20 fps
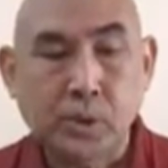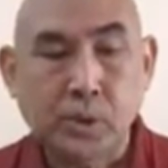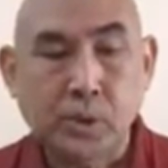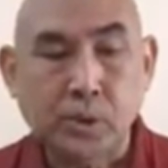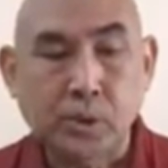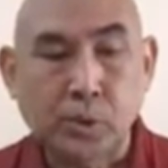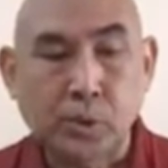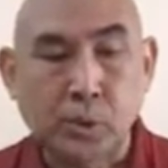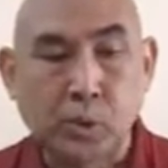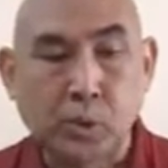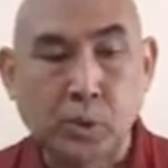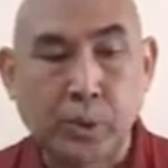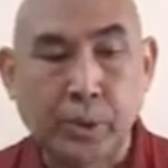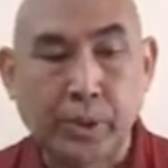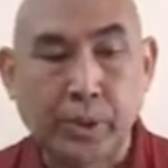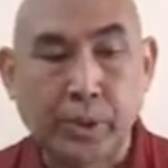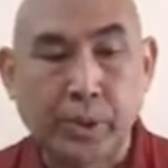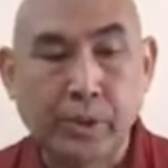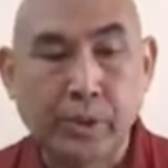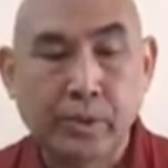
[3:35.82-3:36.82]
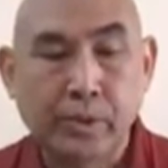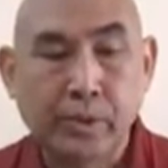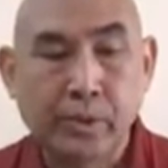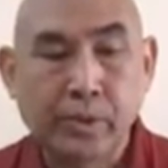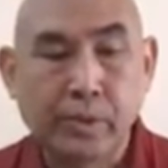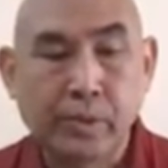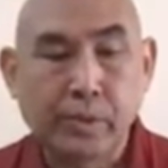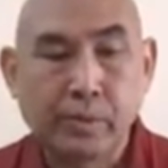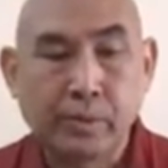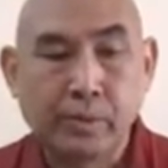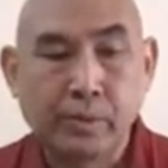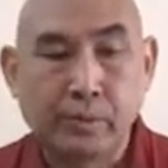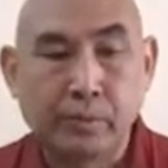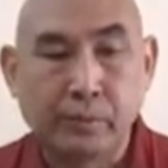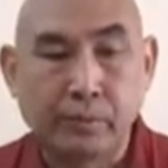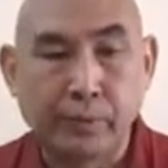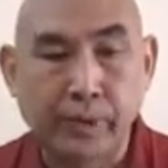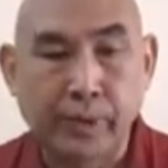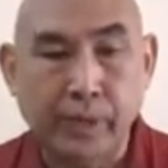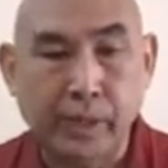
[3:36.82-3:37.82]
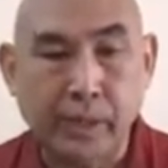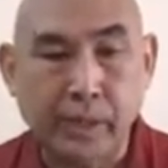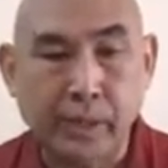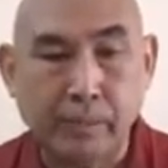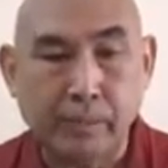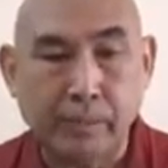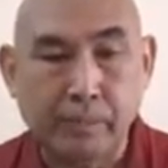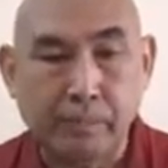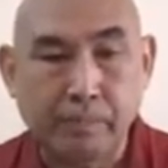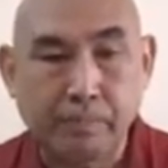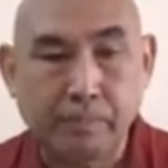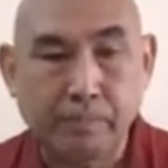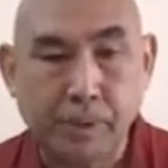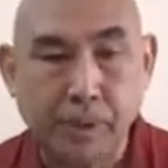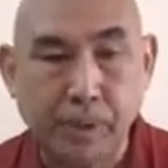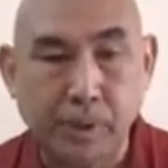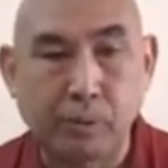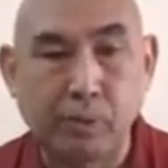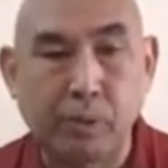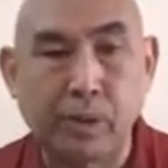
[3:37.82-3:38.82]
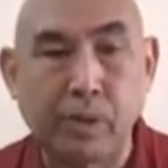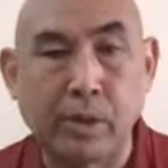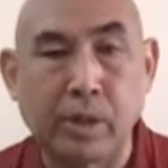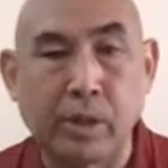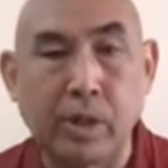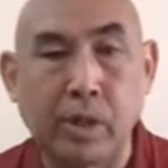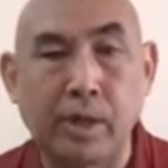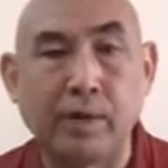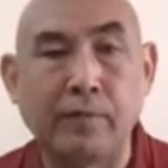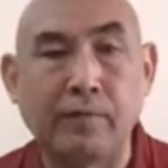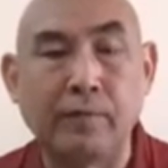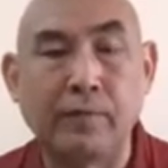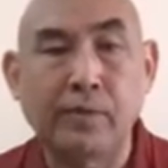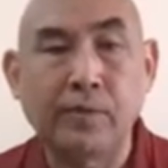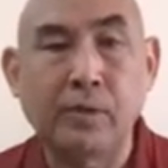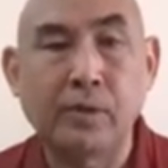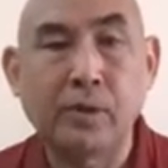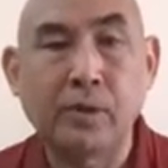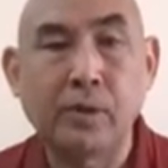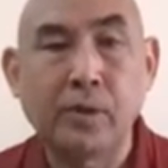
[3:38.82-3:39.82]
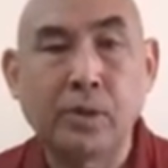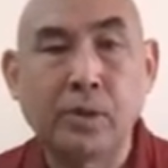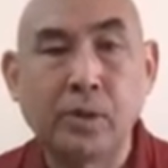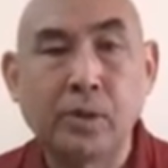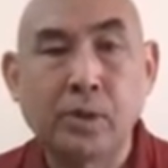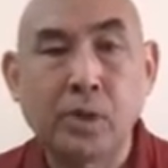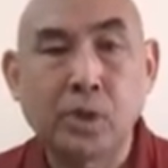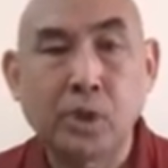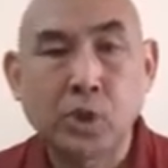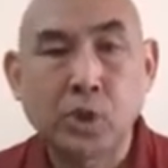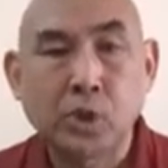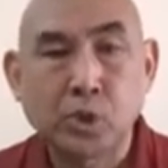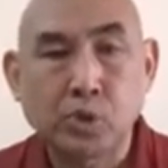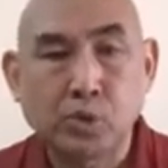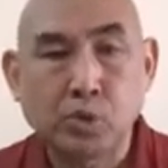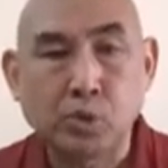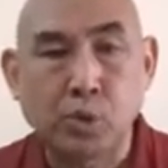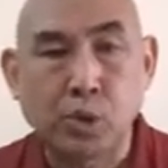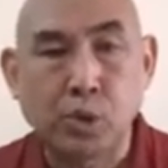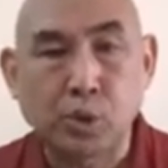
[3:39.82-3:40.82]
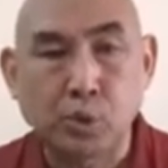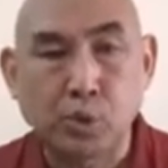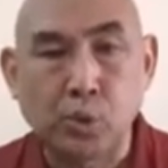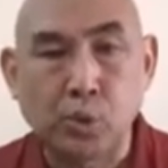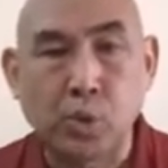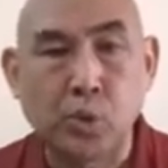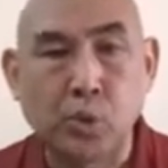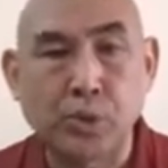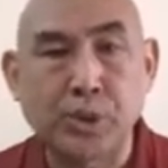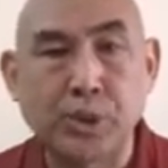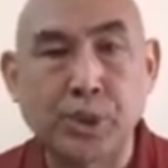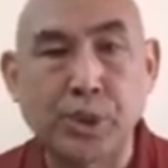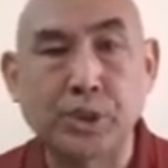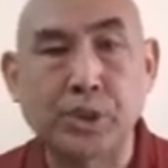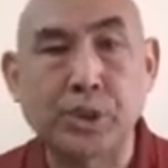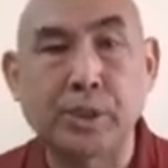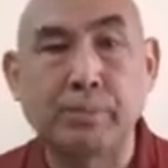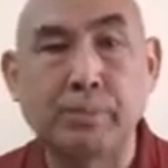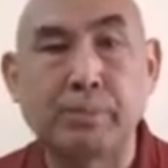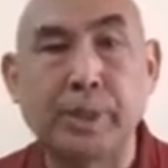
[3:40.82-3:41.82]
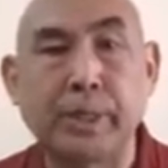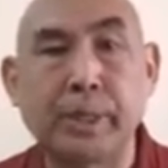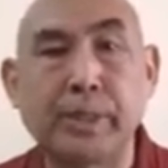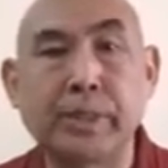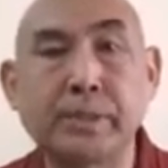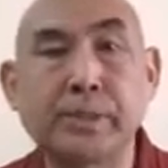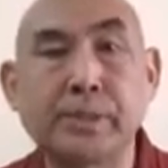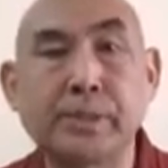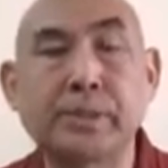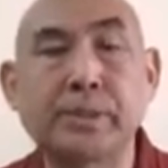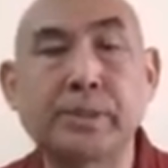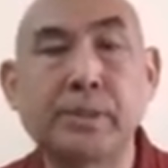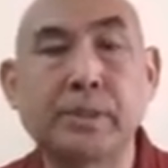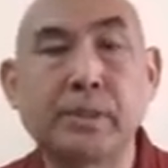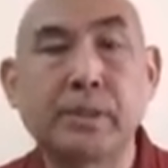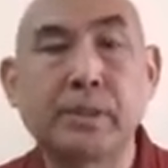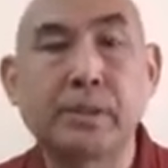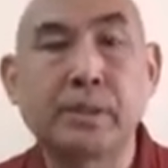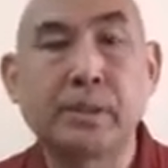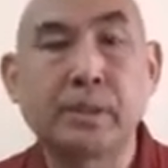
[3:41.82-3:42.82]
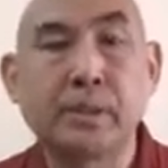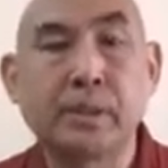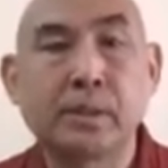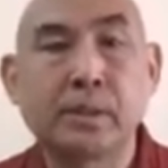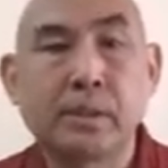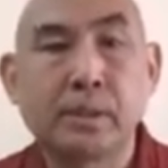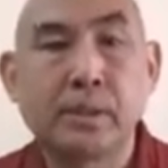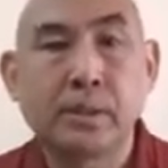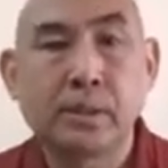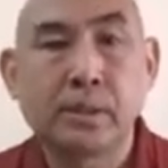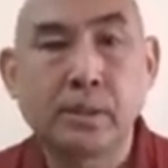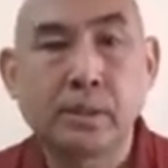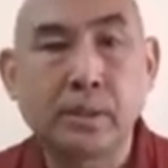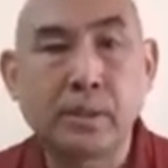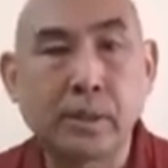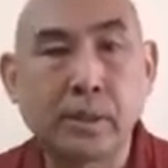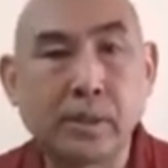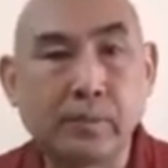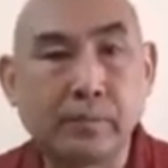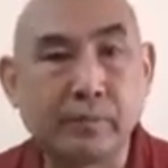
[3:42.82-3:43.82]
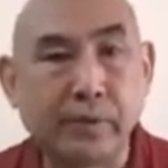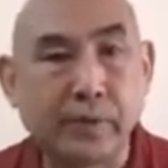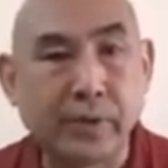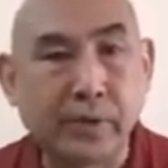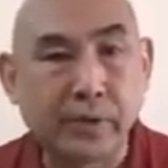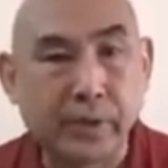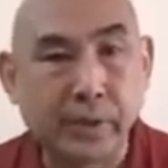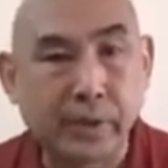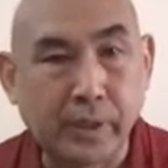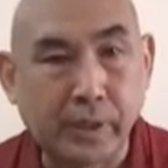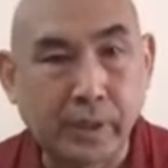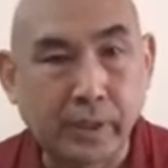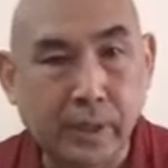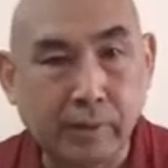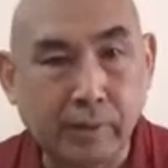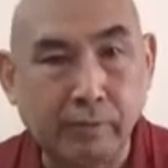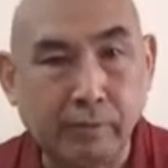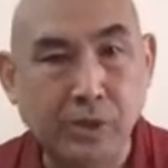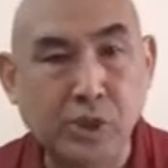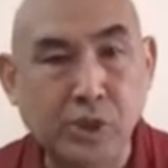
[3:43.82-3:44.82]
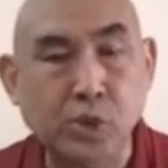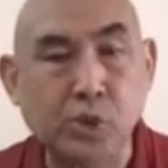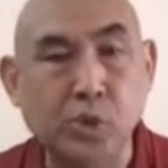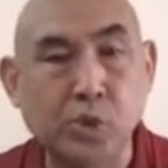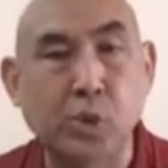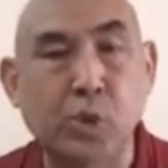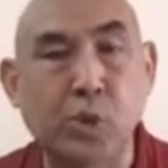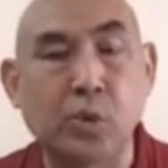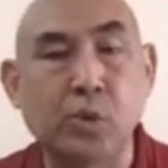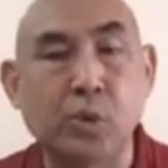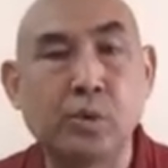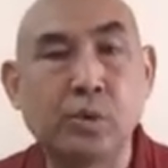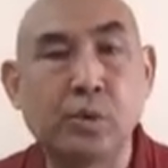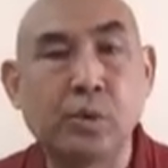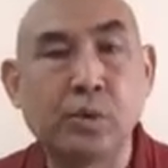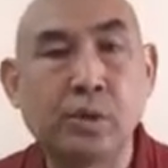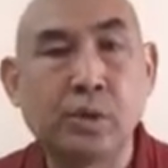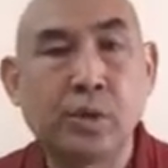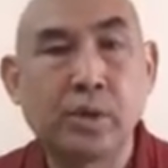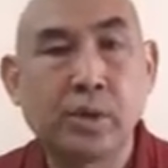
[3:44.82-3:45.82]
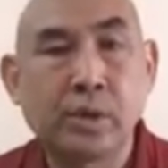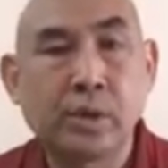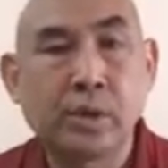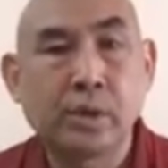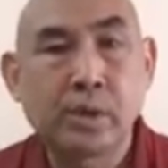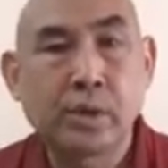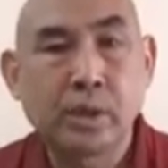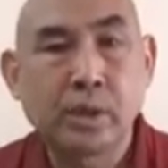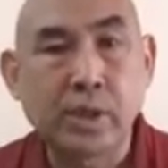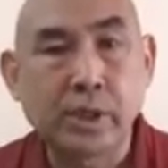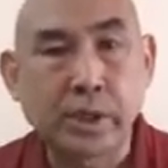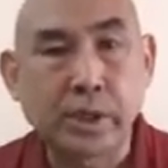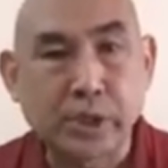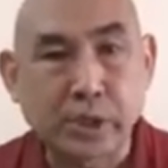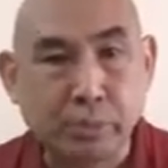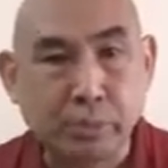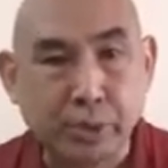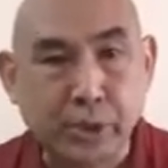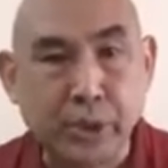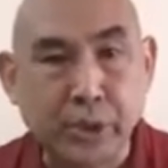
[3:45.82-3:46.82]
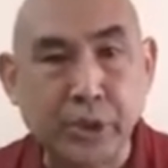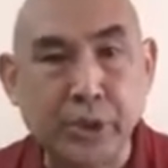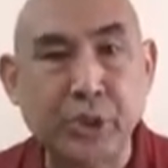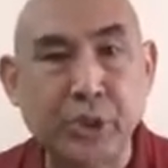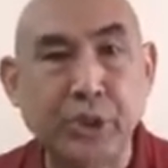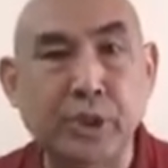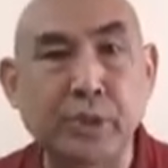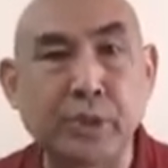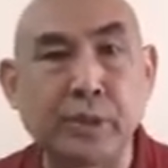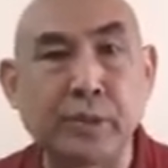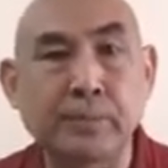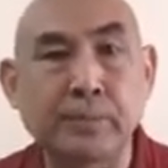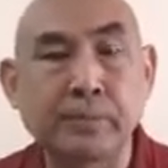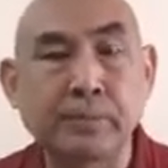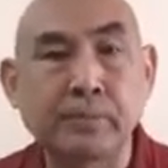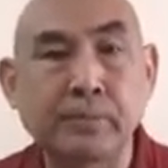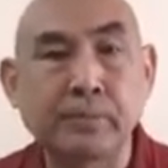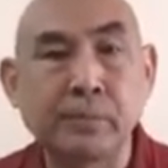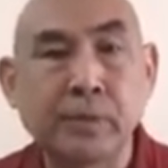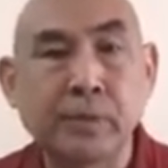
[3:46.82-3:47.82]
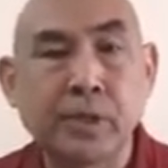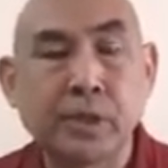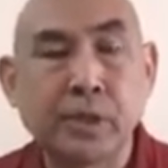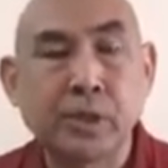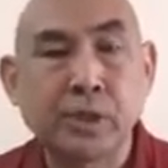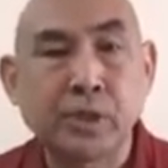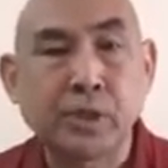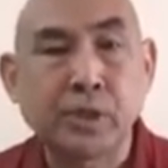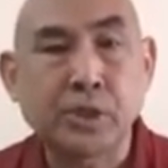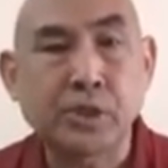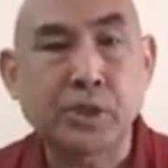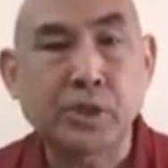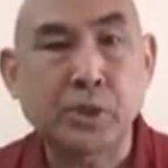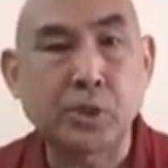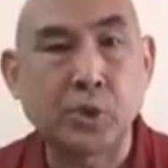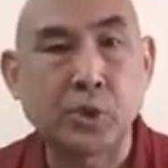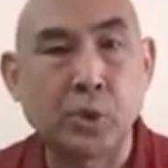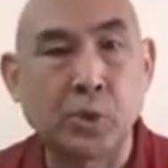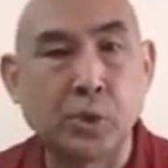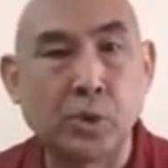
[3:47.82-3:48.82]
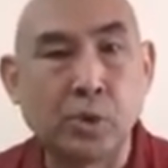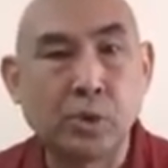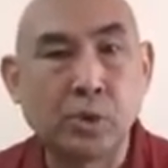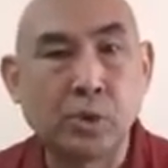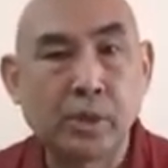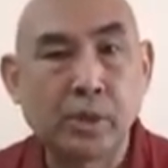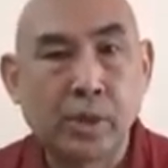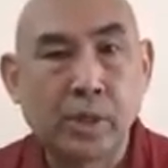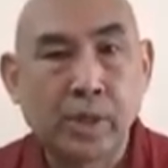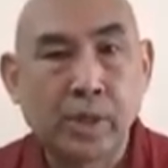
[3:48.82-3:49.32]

So when we have pure love towards all sentient beings, then we really have a strong aspiration, strong